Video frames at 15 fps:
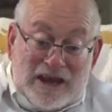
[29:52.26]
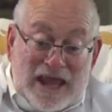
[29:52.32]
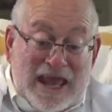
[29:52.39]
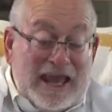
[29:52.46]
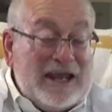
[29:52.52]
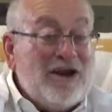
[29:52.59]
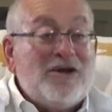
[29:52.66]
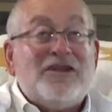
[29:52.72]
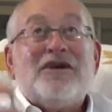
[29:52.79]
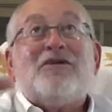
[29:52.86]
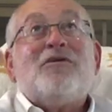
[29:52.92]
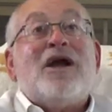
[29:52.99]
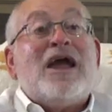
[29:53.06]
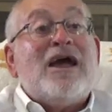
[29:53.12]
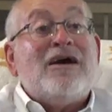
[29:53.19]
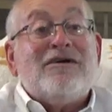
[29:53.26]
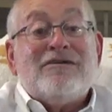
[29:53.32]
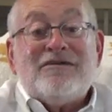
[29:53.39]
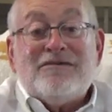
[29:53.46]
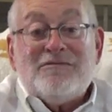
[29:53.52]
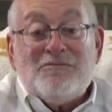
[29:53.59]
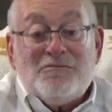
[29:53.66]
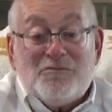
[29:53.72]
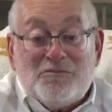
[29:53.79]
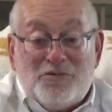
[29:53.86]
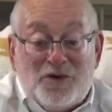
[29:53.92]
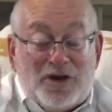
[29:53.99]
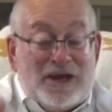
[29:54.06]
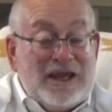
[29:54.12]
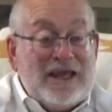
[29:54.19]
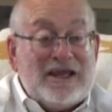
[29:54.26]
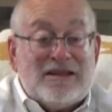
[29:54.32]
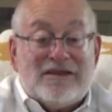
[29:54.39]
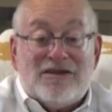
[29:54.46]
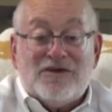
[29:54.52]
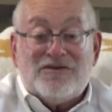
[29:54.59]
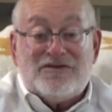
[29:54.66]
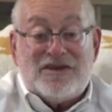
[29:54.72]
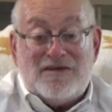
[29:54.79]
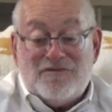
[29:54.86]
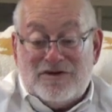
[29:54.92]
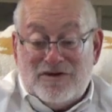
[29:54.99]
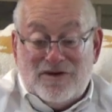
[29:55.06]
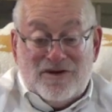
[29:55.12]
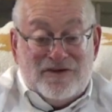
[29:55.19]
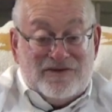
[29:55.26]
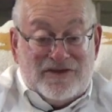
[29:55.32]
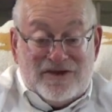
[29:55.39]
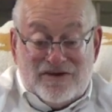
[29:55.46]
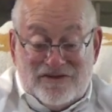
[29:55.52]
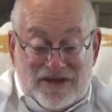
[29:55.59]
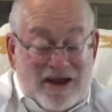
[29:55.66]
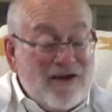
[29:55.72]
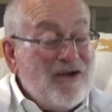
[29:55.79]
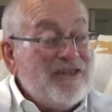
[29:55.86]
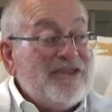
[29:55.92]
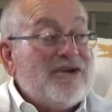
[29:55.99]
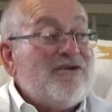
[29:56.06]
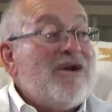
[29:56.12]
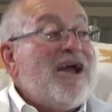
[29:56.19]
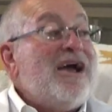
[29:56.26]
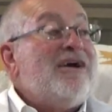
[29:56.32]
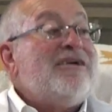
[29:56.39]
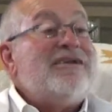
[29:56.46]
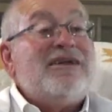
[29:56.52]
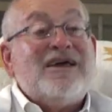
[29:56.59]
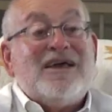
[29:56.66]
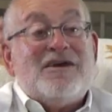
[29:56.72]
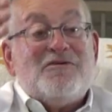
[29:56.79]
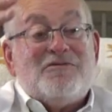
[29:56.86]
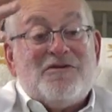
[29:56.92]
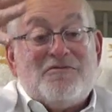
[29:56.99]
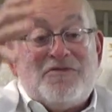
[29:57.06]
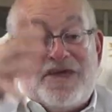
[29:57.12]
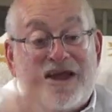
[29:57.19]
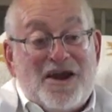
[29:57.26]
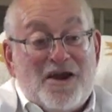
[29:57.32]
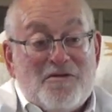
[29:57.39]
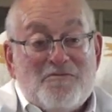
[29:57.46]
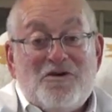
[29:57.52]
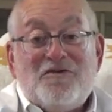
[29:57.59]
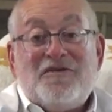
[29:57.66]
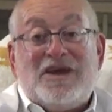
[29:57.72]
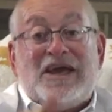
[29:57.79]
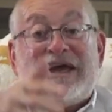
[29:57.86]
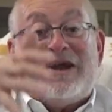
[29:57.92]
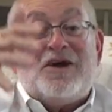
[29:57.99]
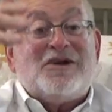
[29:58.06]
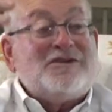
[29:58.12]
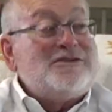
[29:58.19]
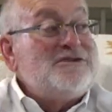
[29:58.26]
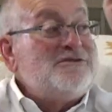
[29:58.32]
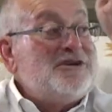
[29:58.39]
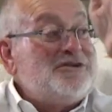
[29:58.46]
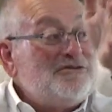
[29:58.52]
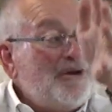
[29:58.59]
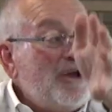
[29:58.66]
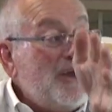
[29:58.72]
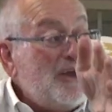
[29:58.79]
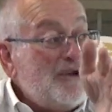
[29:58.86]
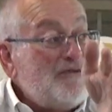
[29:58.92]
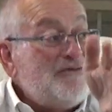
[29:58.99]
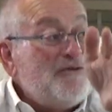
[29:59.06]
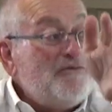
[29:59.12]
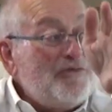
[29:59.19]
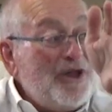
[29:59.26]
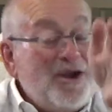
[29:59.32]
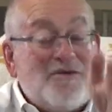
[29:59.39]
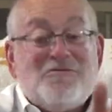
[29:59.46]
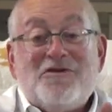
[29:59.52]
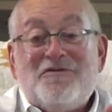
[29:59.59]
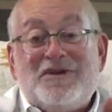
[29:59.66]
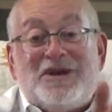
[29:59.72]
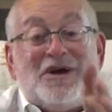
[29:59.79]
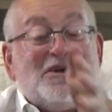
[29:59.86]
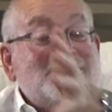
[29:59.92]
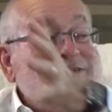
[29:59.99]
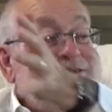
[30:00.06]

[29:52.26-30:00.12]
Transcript: laying it on the ground, putting it those stevedores that are there on the ground. From there, moving it onto a truck. From there, moving it